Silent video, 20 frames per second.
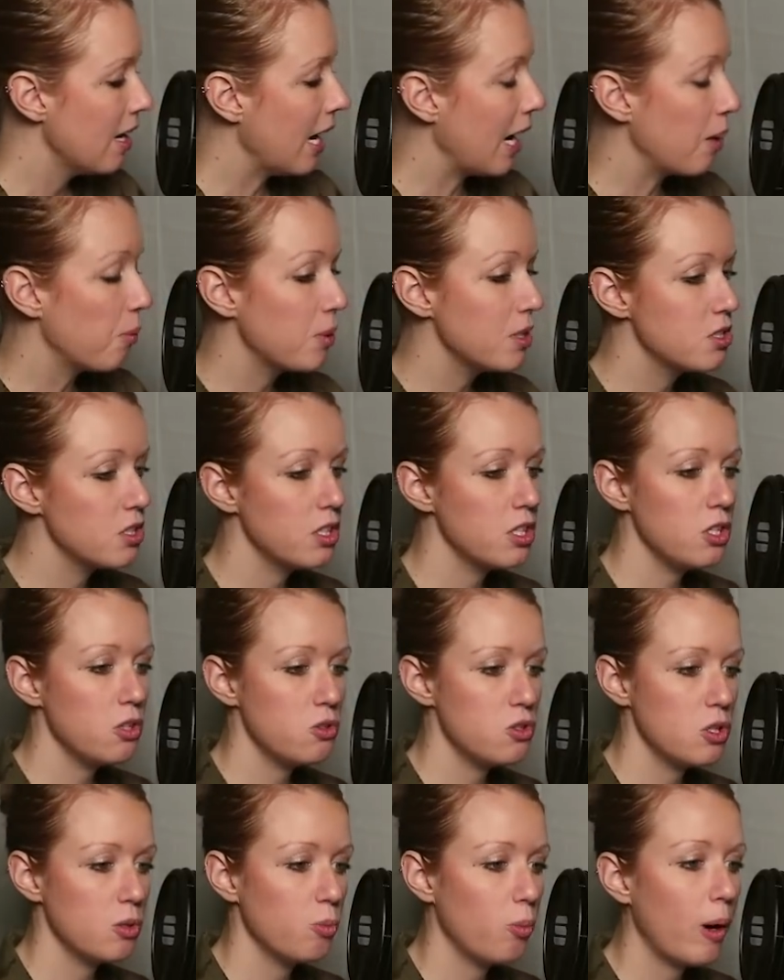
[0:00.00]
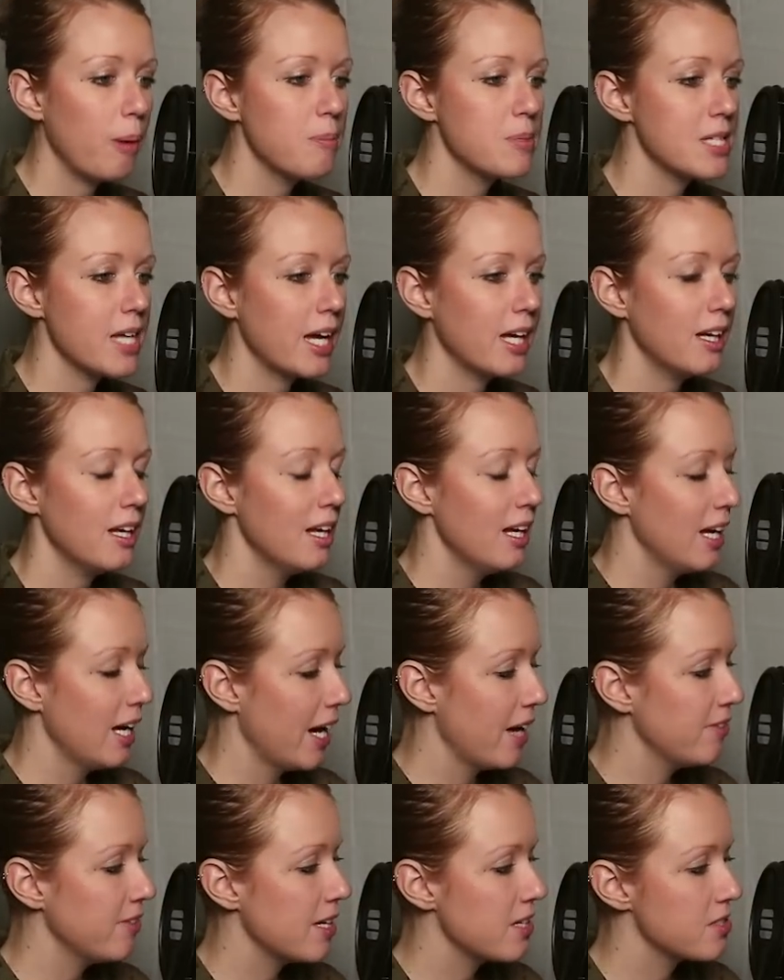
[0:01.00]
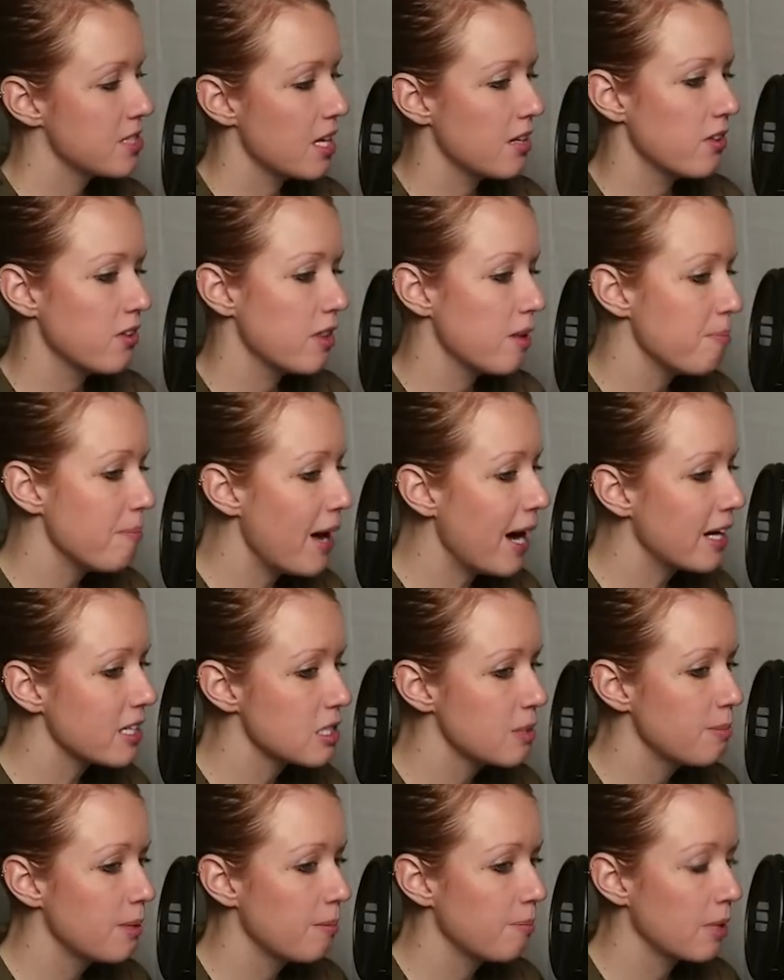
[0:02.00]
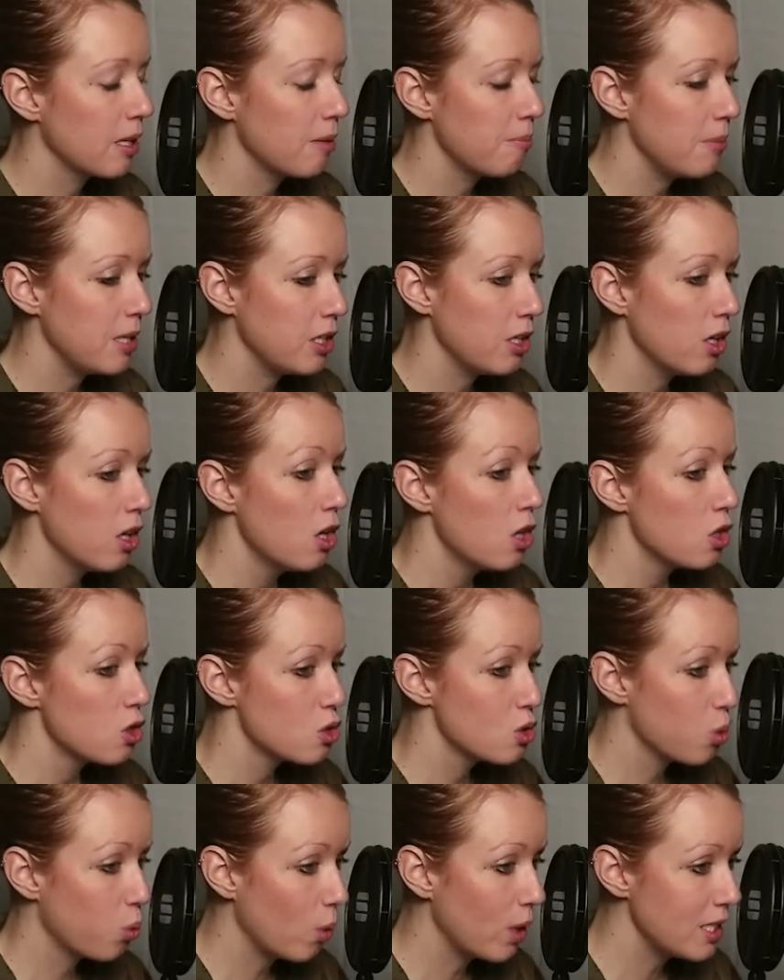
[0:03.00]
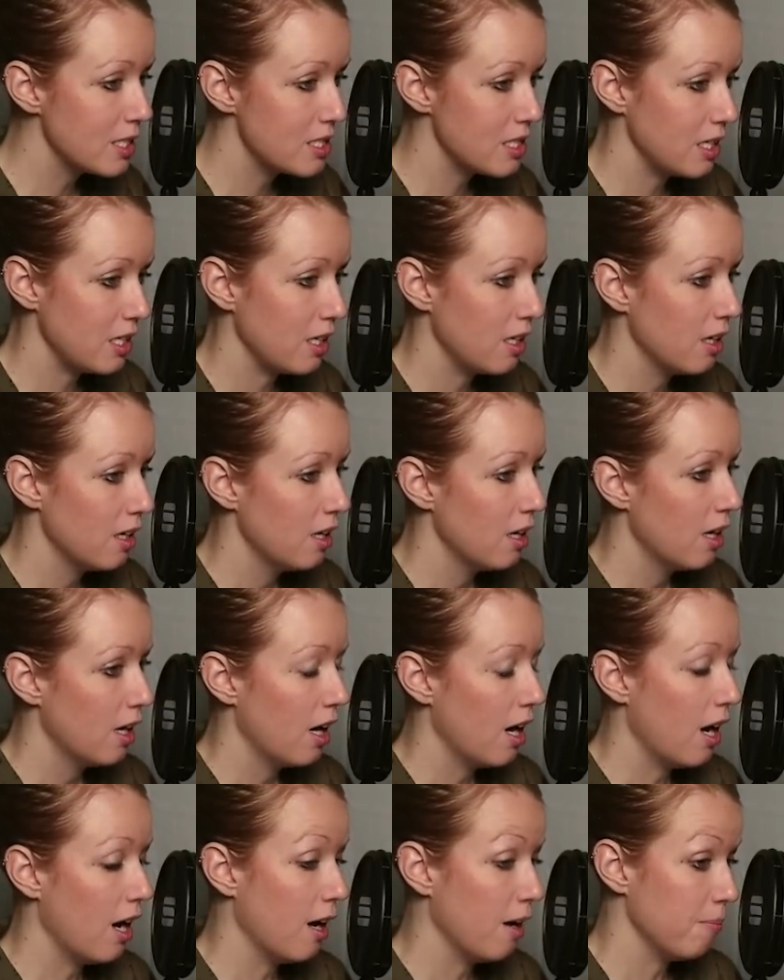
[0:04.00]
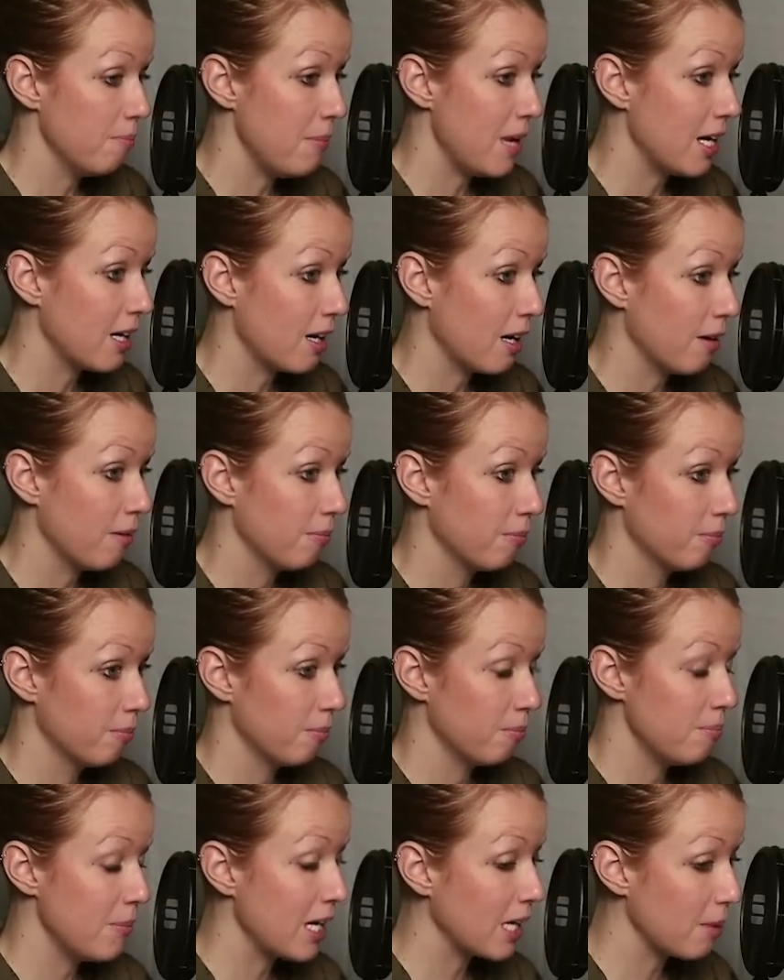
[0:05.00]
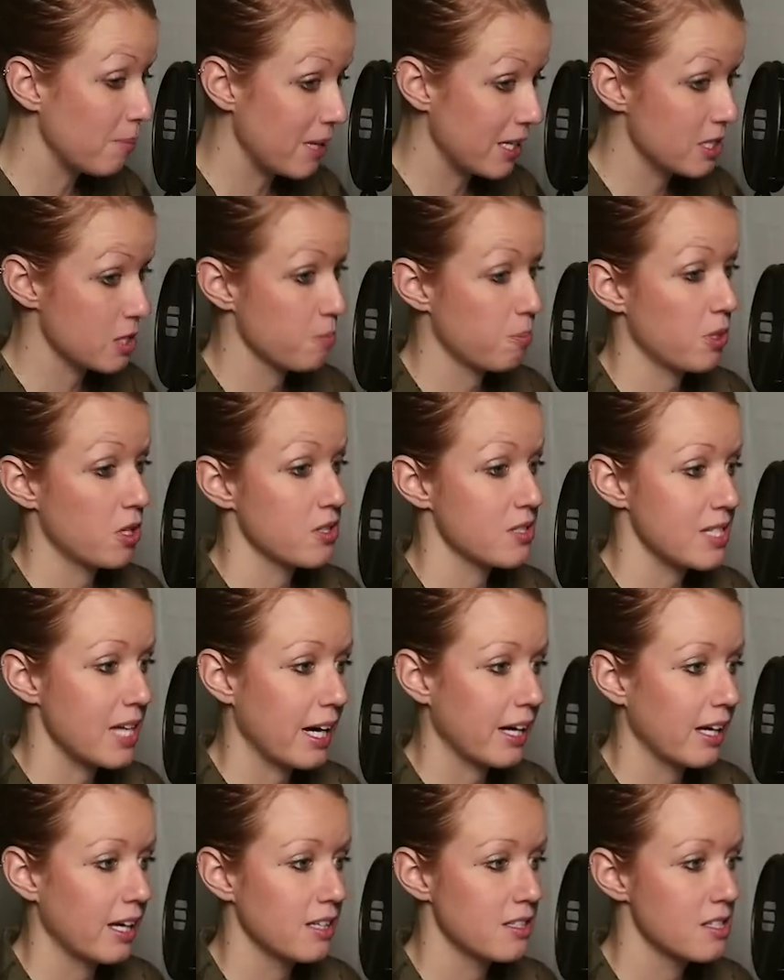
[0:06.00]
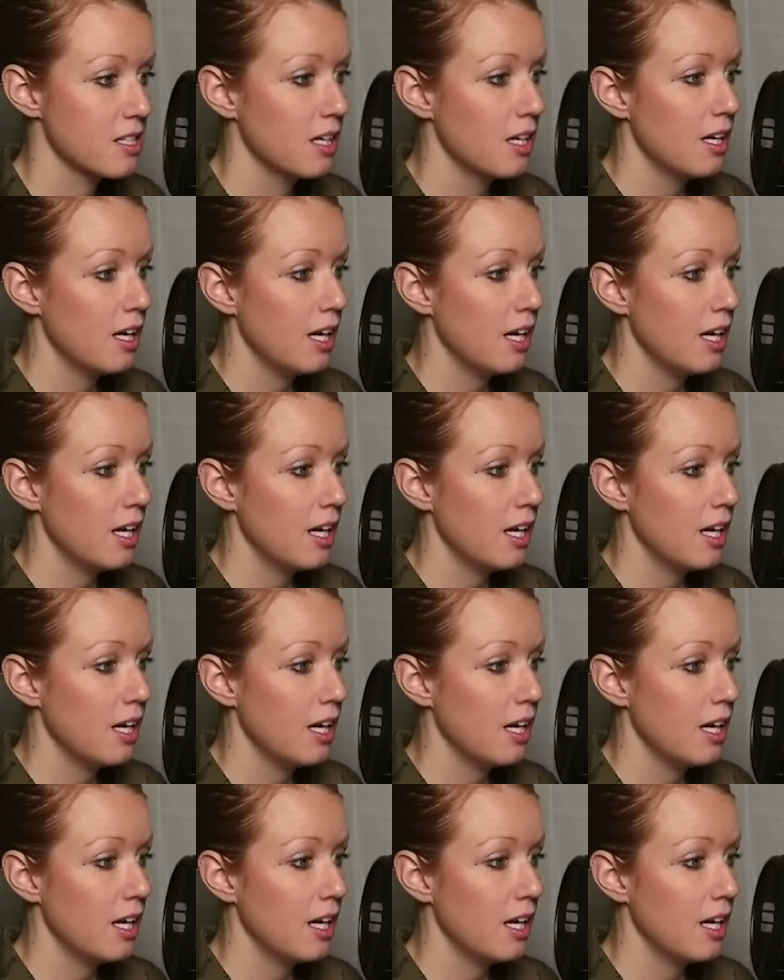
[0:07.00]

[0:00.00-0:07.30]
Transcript: I went to the YouTube website and they said that the maximum can be 20 megabits per second,